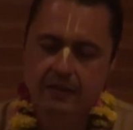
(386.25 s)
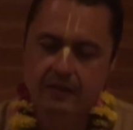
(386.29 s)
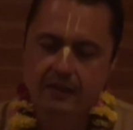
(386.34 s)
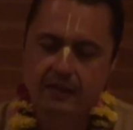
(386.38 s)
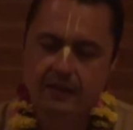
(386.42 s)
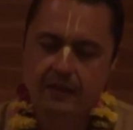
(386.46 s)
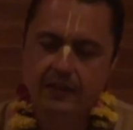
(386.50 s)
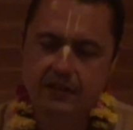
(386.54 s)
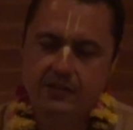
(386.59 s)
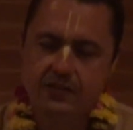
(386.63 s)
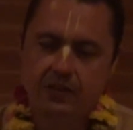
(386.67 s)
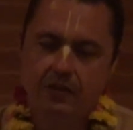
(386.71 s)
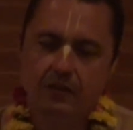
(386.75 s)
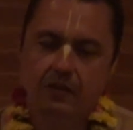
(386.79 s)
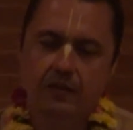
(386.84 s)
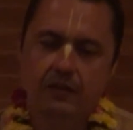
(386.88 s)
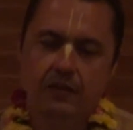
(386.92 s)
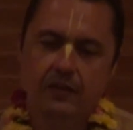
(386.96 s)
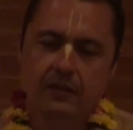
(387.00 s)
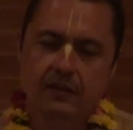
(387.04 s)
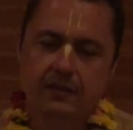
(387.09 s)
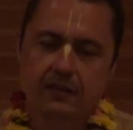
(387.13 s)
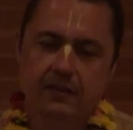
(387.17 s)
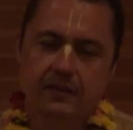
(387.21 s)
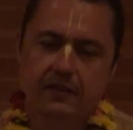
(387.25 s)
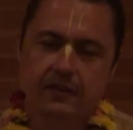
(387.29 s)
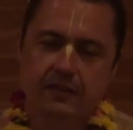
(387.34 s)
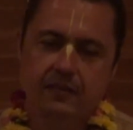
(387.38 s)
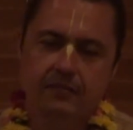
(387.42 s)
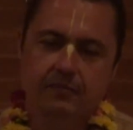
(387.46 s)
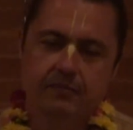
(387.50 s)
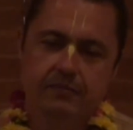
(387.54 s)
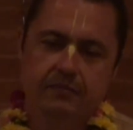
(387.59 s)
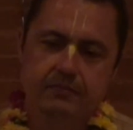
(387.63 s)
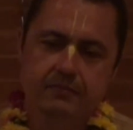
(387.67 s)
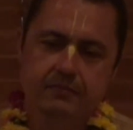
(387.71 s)
it is only the
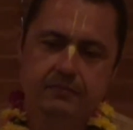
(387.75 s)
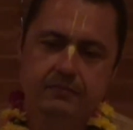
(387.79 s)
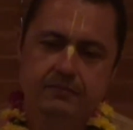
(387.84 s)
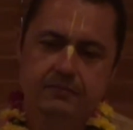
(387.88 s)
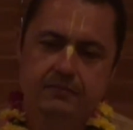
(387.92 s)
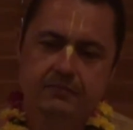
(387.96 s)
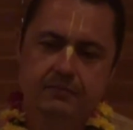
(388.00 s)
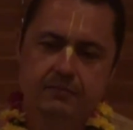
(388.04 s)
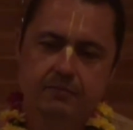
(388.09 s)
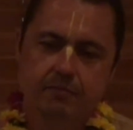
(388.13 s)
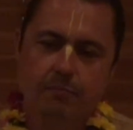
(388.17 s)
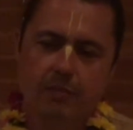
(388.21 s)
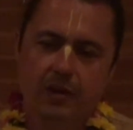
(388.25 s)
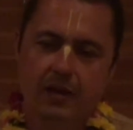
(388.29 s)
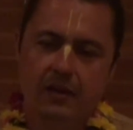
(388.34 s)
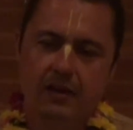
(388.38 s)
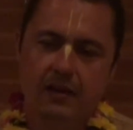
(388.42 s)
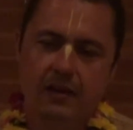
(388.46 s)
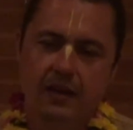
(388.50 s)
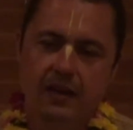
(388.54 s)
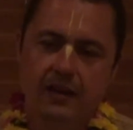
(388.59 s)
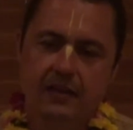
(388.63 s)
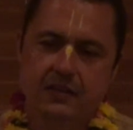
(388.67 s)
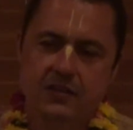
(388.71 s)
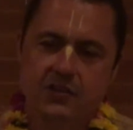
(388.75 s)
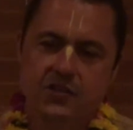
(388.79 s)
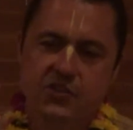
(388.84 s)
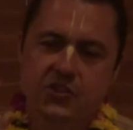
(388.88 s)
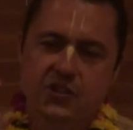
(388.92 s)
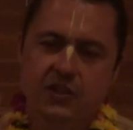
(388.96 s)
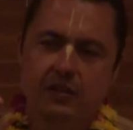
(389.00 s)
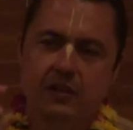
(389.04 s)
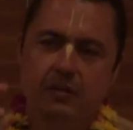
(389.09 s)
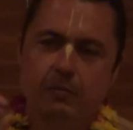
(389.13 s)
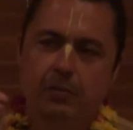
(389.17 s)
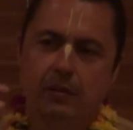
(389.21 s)
mundane
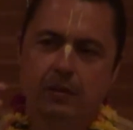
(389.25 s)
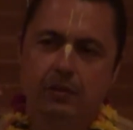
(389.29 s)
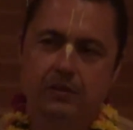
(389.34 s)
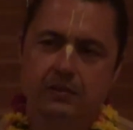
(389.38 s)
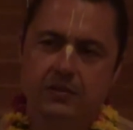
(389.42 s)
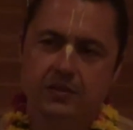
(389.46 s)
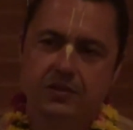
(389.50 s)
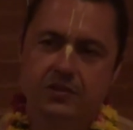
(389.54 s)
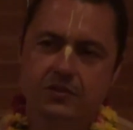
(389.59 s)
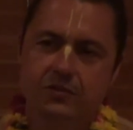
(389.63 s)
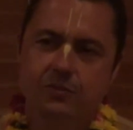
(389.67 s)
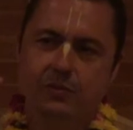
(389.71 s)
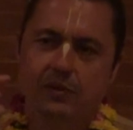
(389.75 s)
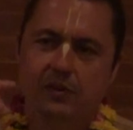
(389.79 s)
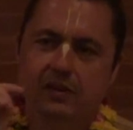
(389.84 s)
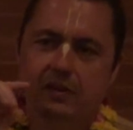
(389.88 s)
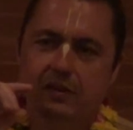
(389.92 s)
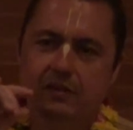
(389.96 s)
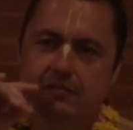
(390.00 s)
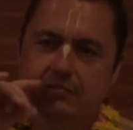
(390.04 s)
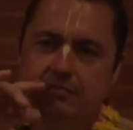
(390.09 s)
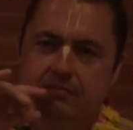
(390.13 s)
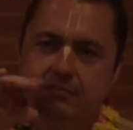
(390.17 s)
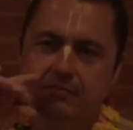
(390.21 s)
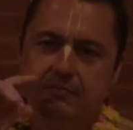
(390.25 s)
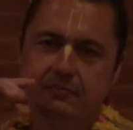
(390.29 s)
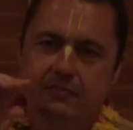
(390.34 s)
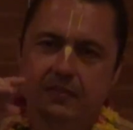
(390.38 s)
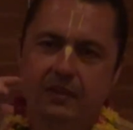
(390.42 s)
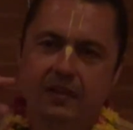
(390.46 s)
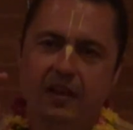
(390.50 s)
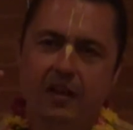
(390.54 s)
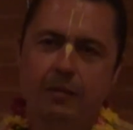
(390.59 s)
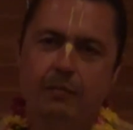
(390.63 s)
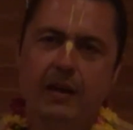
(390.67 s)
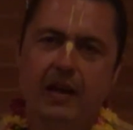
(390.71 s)
syllables will
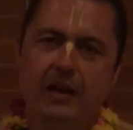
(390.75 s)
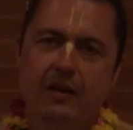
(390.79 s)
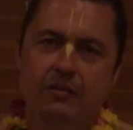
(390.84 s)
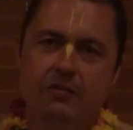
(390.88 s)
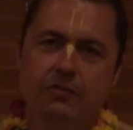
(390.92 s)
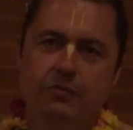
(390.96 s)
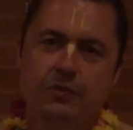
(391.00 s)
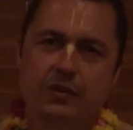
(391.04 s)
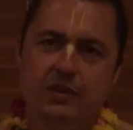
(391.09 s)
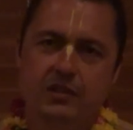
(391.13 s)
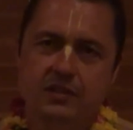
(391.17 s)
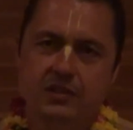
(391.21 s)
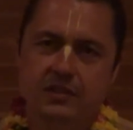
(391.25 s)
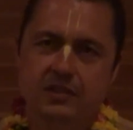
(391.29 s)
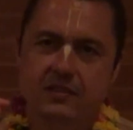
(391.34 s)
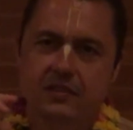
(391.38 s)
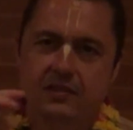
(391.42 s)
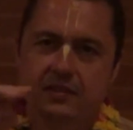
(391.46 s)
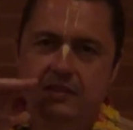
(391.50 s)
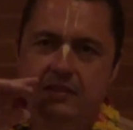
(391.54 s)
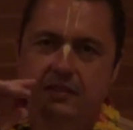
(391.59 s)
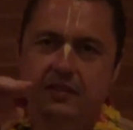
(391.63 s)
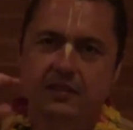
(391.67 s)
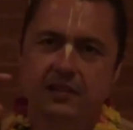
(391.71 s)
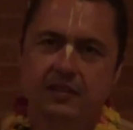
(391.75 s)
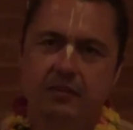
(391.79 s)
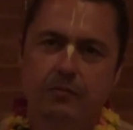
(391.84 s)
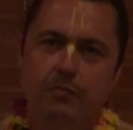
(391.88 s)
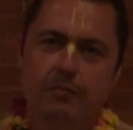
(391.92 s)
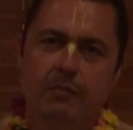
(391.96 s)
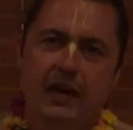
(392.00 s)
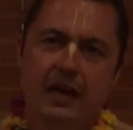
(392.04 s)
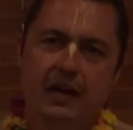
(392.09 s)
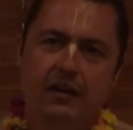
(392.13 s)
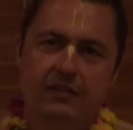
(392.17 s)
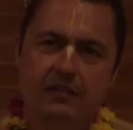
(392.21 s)
come out of one's
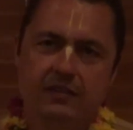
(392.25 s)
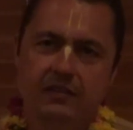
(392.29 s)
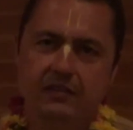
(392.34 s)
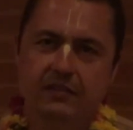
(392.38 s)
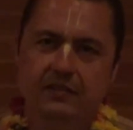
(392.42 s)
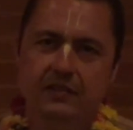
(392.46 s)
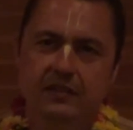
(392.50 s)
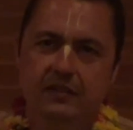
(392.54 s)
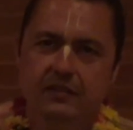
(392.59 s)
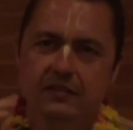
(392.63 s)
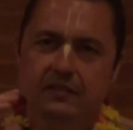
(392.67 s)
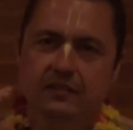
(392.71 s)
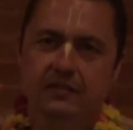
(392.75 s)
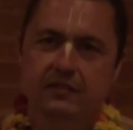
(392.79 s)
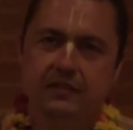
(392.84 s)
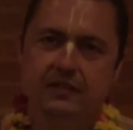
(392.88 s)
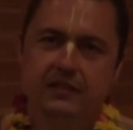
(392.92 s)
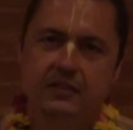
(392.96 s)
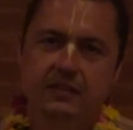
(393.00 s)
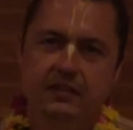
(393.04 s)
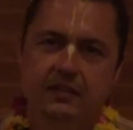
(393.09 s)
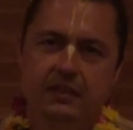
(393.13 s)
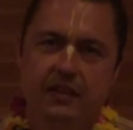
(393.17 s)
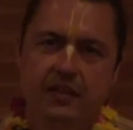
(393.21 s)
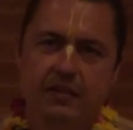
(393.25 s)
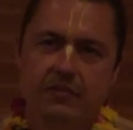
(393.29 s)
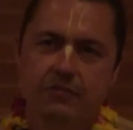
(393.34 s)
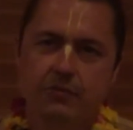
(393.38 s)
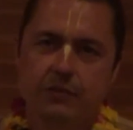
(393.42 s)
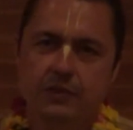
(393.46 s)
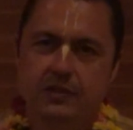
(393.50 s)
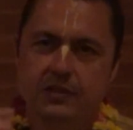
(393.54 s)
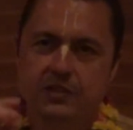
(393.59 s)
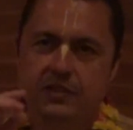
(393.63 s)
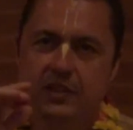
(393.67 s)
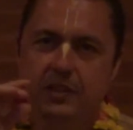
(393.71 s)
mouth, leave
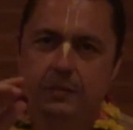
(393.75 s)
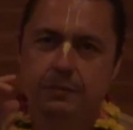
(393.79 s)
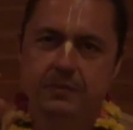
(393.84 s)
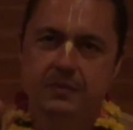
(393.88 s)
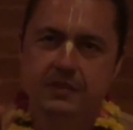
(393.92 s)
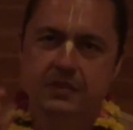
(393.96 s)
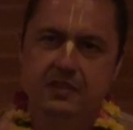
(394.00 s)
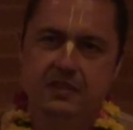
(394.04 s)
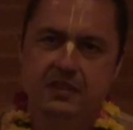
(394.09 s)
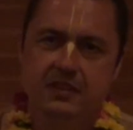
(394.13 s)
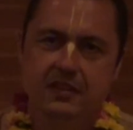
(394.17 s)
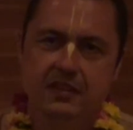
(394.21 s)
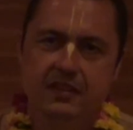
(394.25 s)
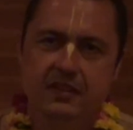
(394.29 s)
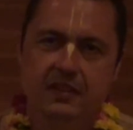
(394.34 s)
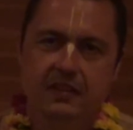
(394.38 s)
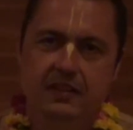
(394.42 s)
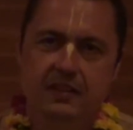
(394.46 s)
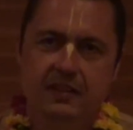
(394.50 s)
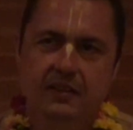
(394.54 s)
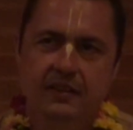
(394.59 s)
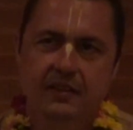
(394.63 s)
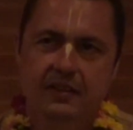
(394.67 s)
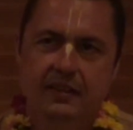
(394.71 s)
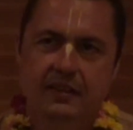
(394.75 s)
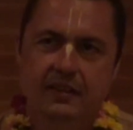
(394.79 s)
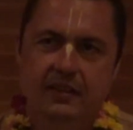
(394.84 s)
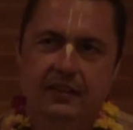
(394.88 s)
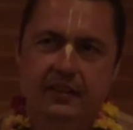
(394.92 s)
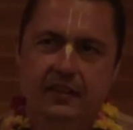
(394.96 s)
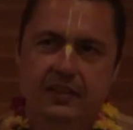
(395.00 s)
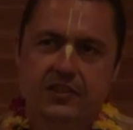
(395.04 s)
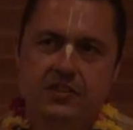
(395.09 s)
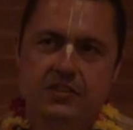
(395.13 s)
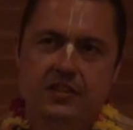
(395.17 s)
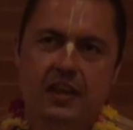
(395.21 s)
one's lips.
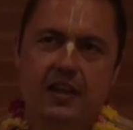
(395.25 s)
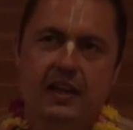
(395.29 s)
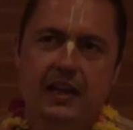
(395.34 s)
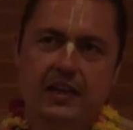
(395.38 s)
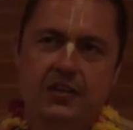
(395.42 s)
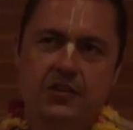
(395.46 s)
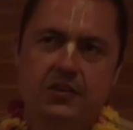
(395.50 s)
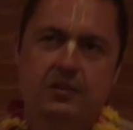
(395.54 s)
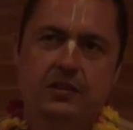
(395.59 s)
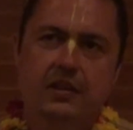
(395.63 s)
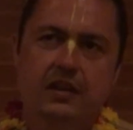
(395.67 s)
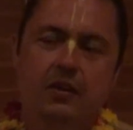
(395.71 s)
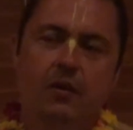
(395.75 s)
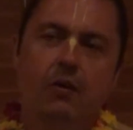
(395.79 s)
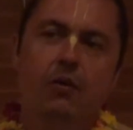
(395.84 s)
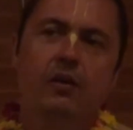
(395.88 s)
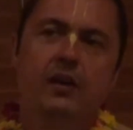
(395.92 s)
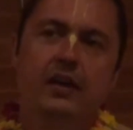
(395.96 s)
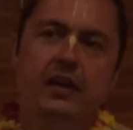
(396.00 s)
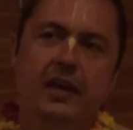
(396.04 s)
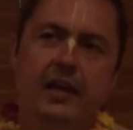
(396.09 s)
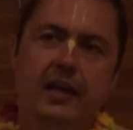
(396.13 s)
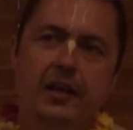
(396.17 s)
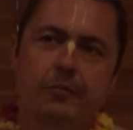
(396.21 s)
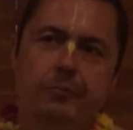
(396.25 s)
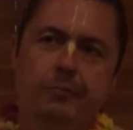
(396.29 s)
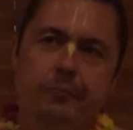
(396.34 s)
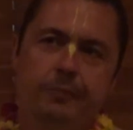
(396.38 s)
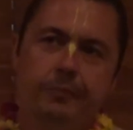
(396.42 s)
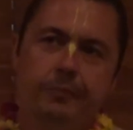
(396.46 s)
It's not actually the holy name.